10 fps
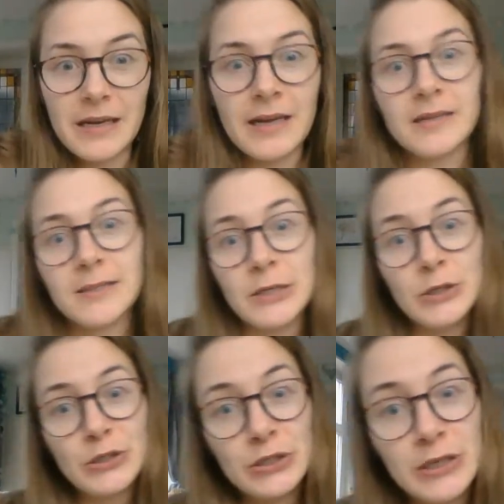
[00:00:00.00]
And I
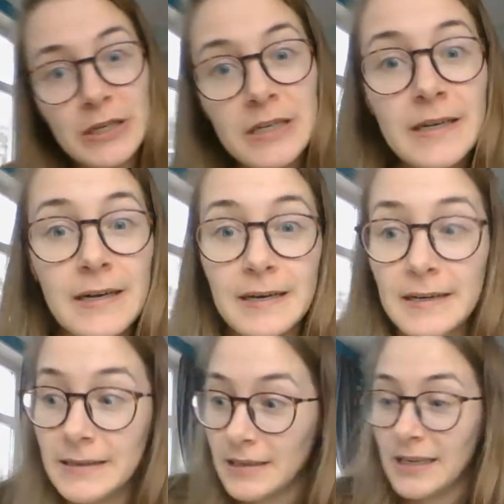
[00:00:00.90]
told you
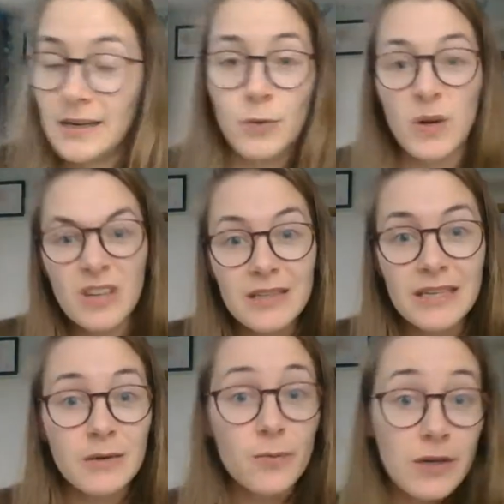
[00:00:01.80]
that I
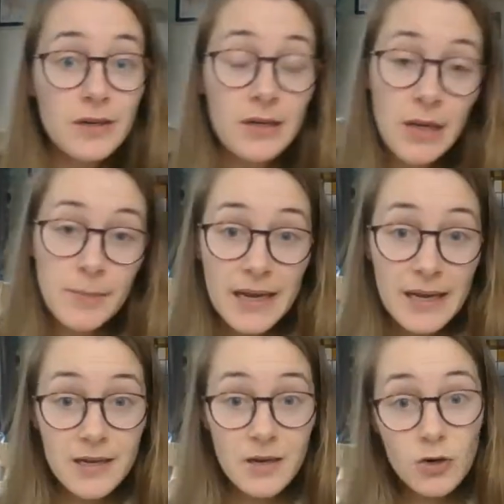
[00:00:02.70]
didn't want to make
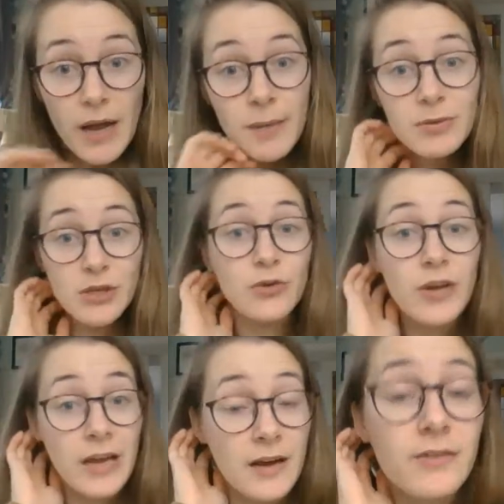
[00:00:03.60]
it a long episode.
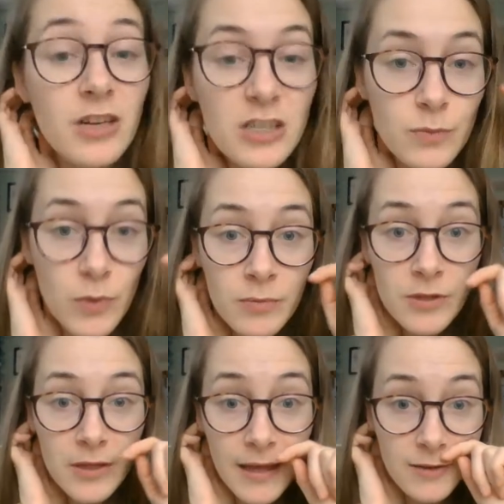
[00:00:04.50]
Okay, I've got one more
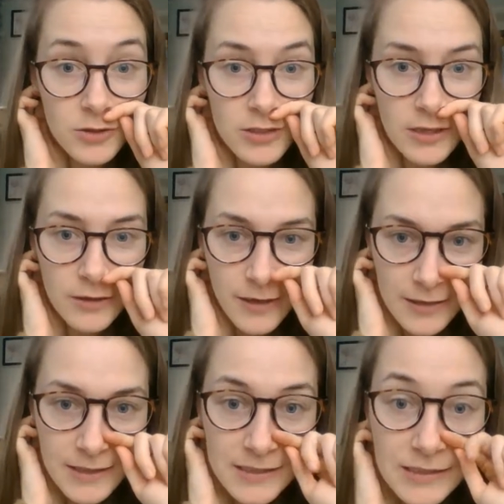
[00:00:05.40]
thing to tell you. And
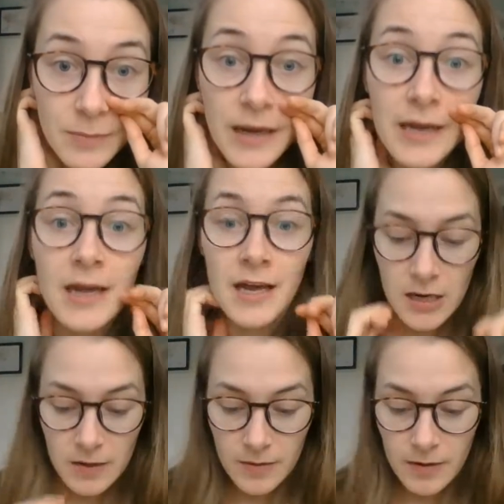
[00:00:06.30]
that is my
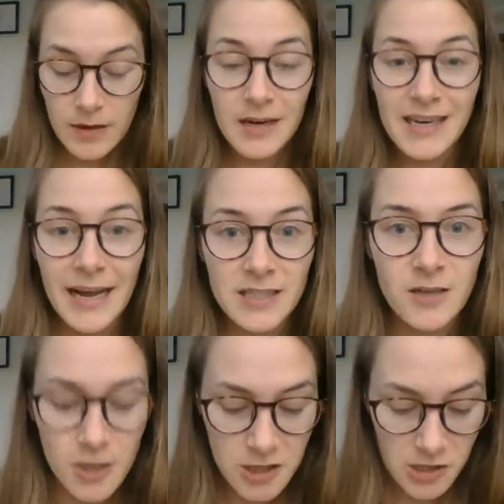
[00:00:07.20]
next
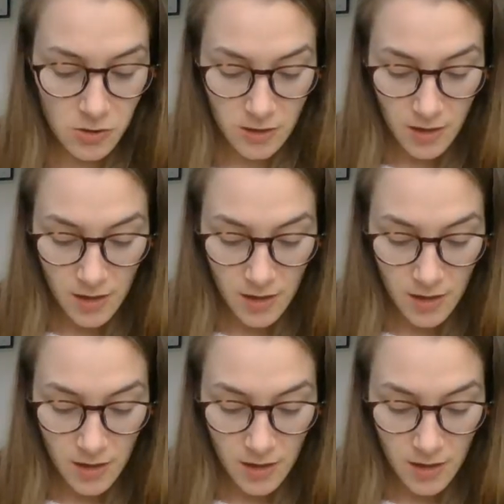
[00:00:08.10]
custom.